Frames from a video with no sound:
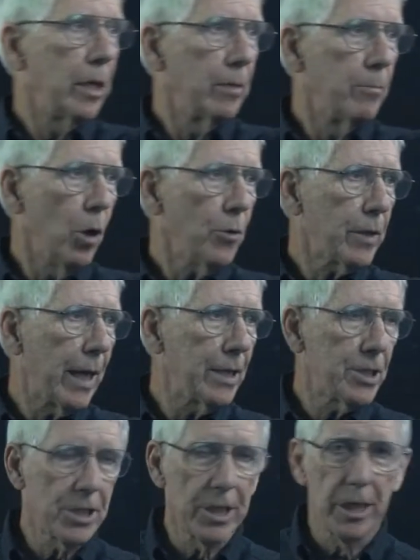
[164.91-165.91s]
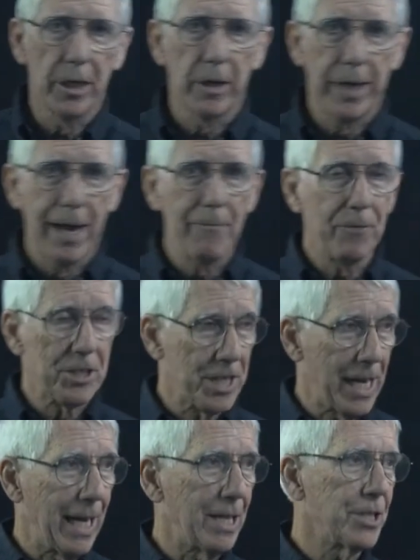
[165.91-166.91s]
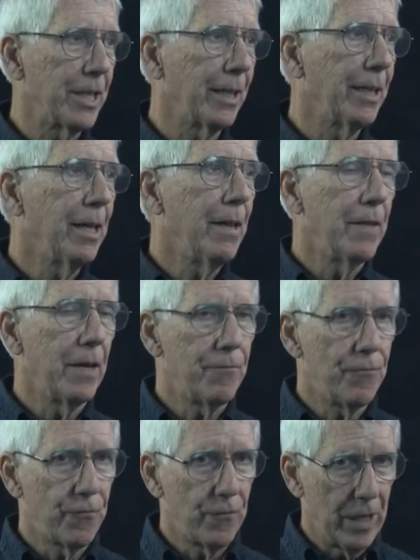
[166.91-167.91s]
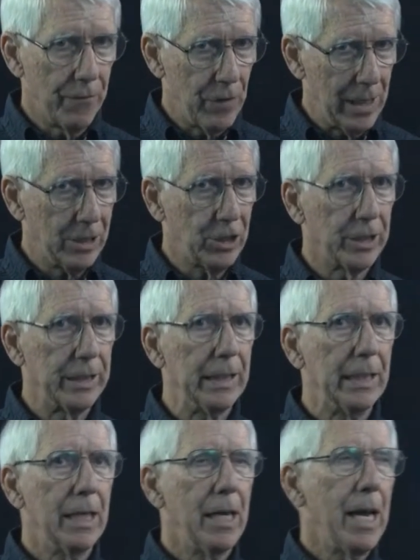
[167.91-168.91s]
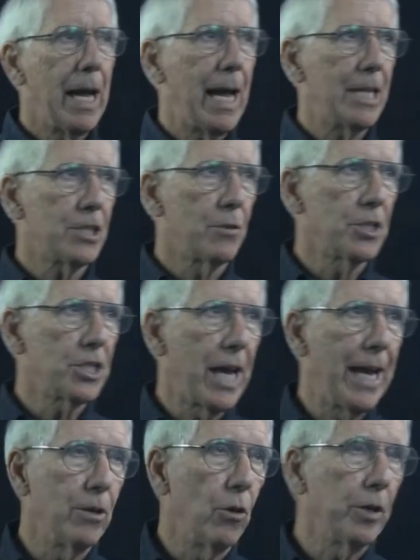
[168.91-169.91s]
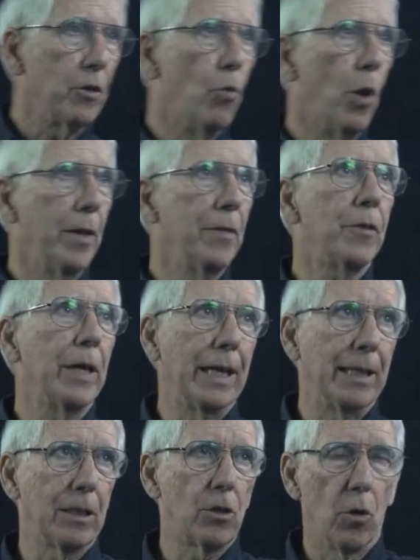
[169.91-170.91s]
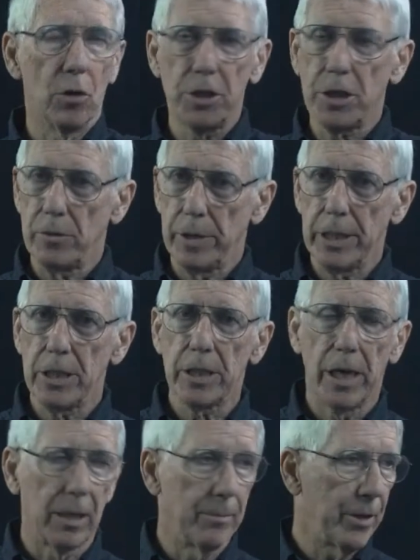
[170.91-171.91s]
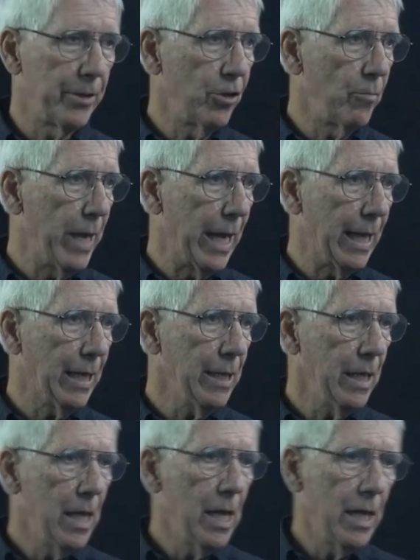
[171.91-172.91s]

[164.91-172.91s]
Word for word: in both cases here, emphasizing that a function has to assign only one thing, of course, to each element of the domain.